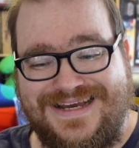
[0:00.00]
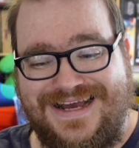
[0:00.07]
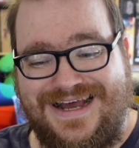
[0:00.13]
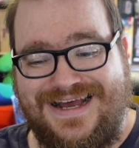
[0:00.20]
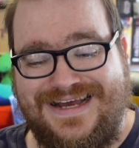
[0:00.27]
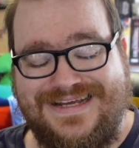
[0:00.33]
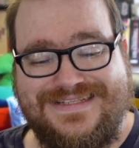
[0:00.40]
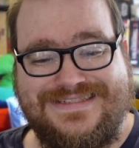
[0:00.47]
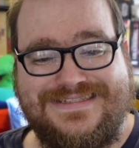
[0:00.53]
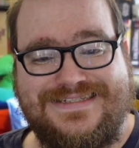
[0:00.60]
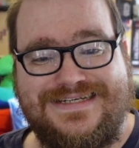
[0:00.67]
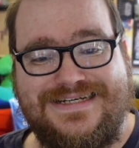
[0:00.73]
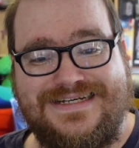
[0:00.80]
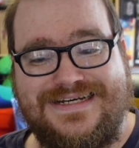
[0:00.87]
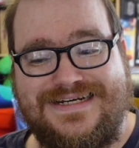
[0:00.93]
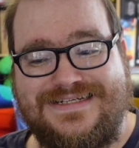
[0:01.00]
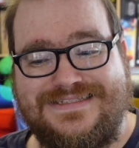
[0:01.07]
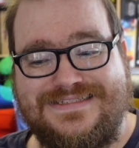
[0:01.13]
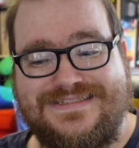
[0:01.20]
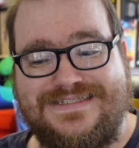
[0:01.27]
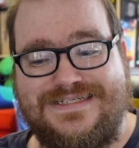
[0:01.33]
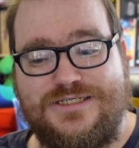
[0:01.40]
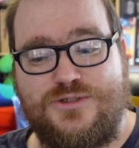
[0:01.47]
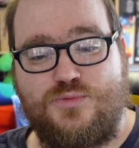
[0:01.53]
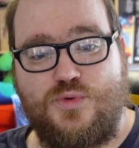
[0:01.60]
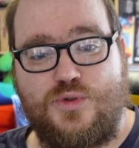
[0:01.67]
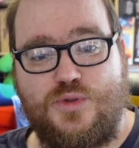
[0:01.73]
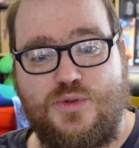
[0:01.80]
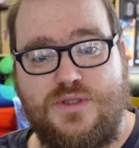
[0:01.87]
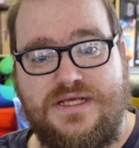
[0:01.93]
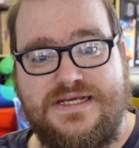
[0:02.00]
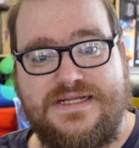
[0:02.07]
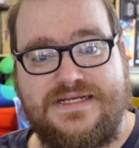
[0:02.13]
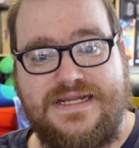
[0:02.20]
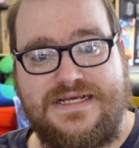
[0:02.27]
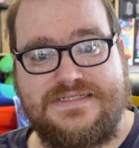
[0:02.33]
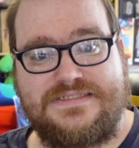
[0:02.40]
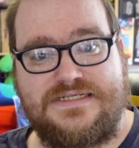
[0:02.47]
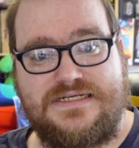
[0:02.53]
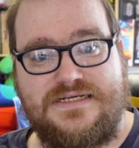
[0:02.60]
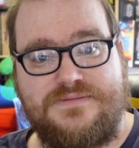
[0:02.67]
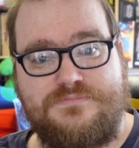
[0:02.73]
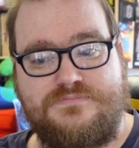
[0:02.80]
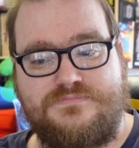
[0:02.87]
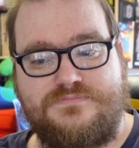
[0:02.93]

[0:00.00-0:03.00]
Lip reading: and I'll see you all next time.